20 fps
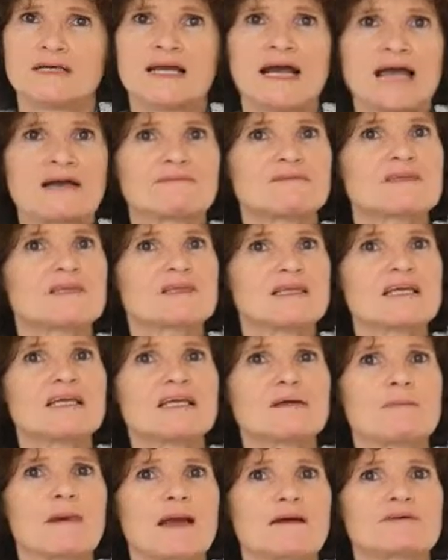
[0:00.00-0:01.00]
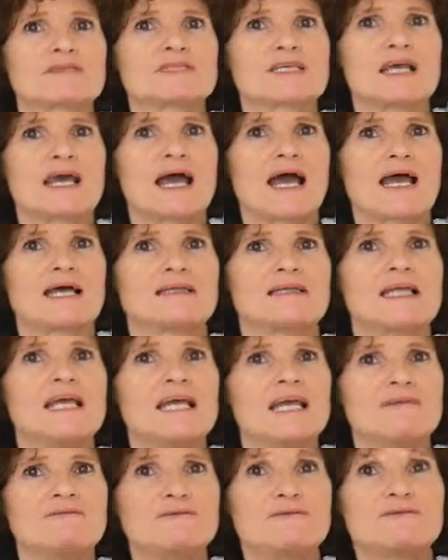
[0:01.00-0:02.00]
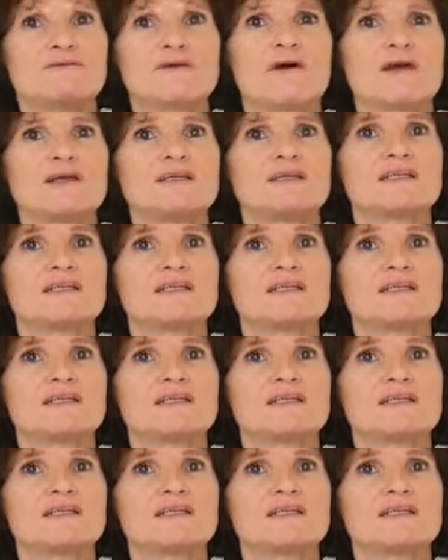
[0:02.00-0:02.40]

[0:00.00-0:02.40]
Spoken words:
Have a think about it, and if you find